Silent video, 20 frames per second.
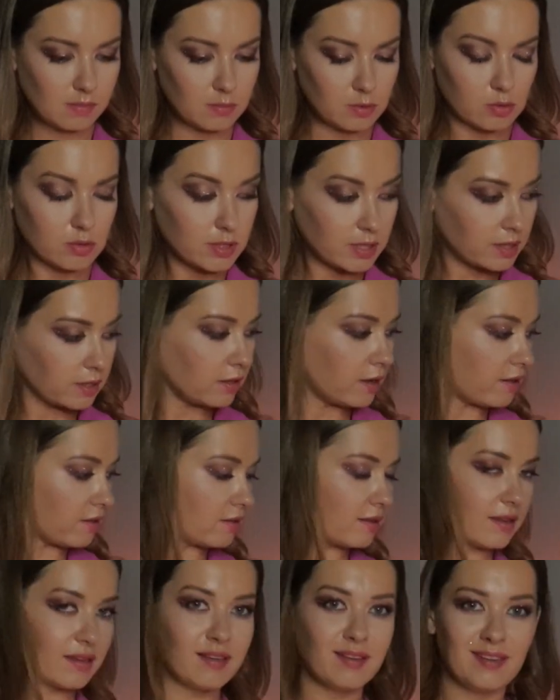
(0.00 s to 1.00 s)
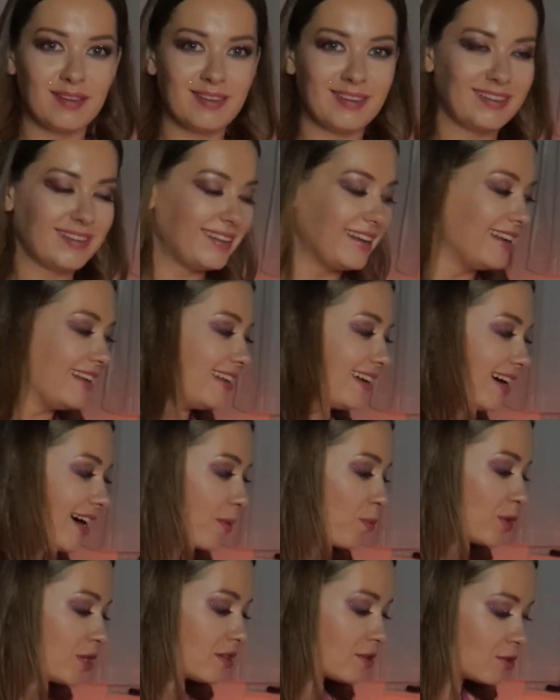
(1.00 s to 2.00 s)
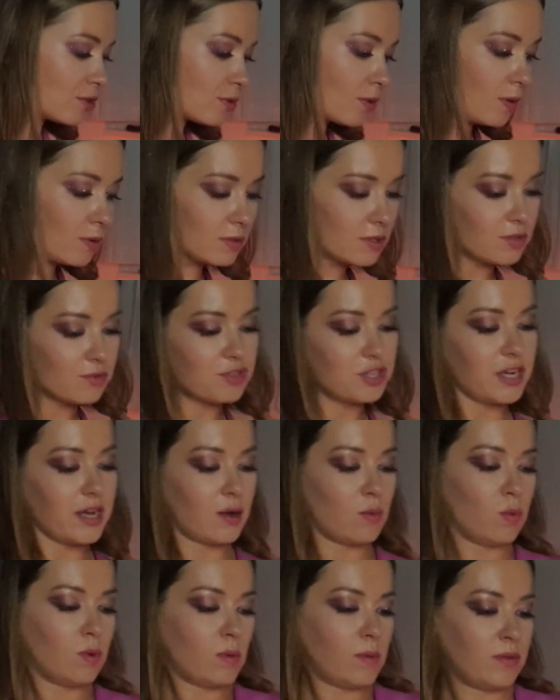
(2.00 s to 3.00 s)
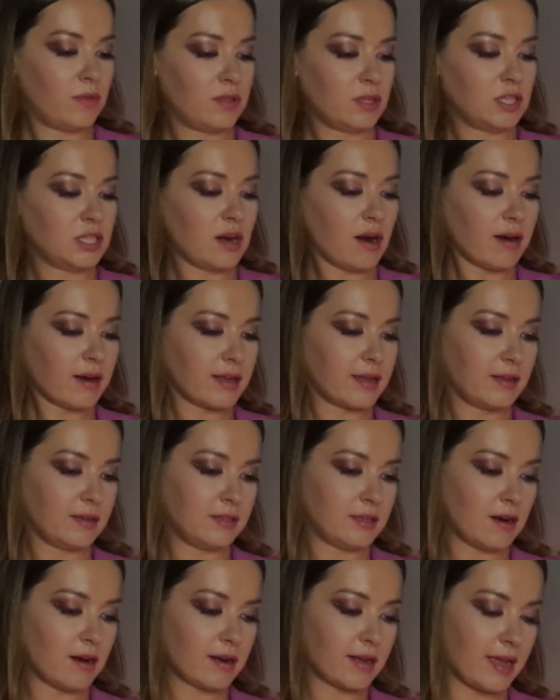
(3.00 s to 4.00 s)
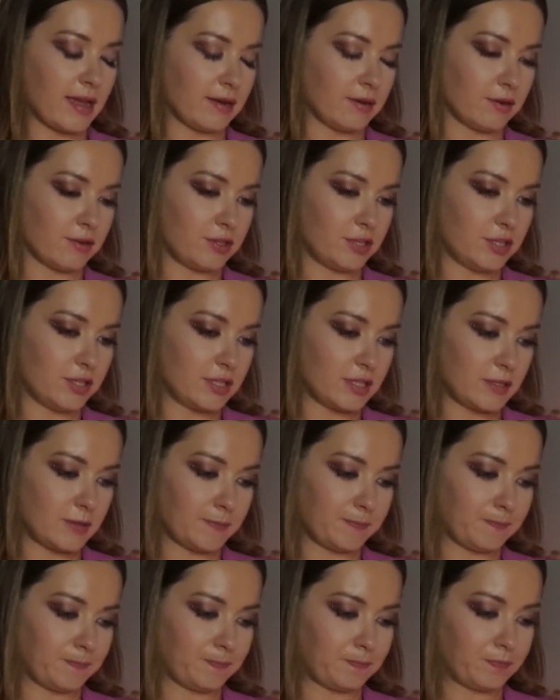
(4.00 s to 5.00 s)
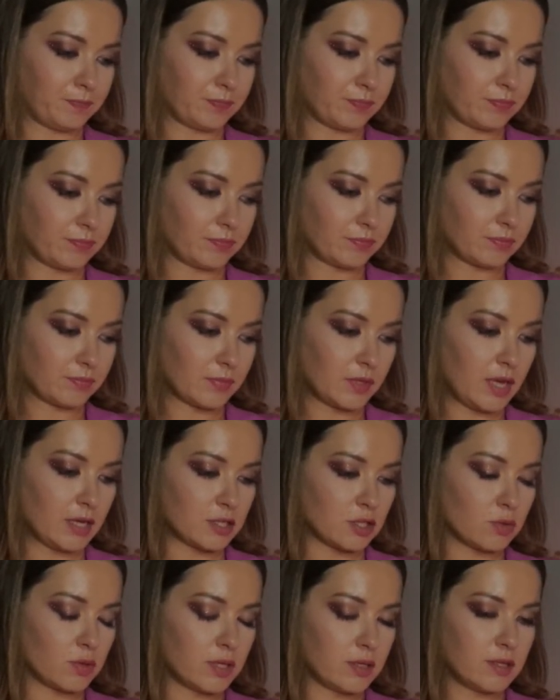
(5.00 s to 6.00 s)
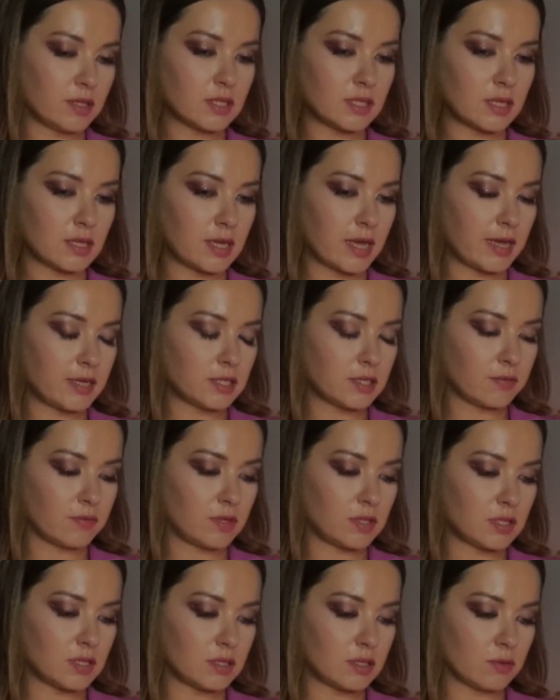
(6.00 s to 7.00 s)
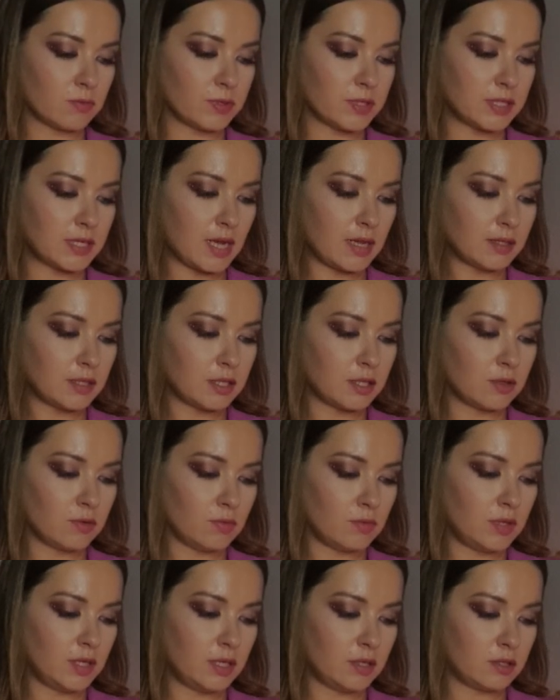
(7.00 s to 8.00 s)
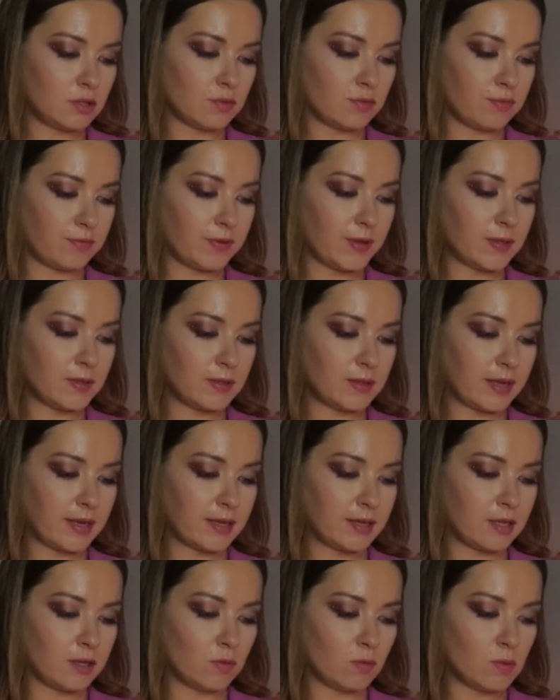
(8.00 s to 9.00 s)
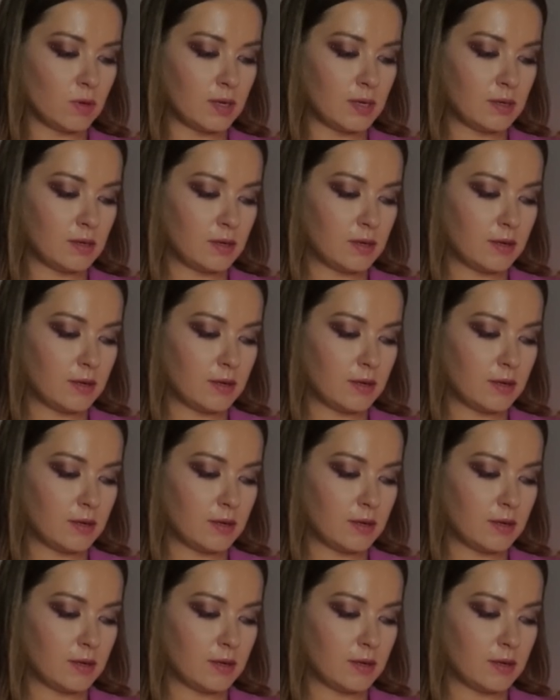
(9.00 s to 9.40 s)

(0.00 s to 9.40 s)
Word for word: Looks like nothing. I wanted to also check what the dark energies. Yeah, so in this case, if this is a result, you need to feel like you